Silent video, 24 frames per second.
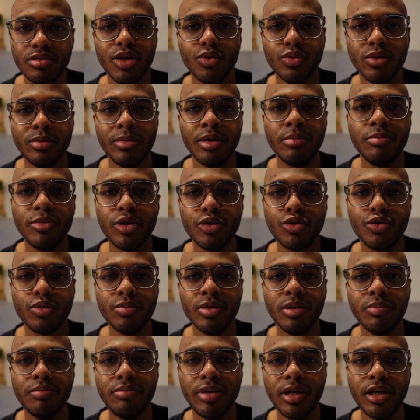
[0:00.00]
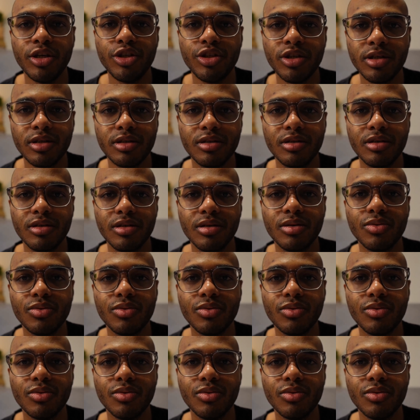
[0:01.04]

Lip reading: Remember to be patient,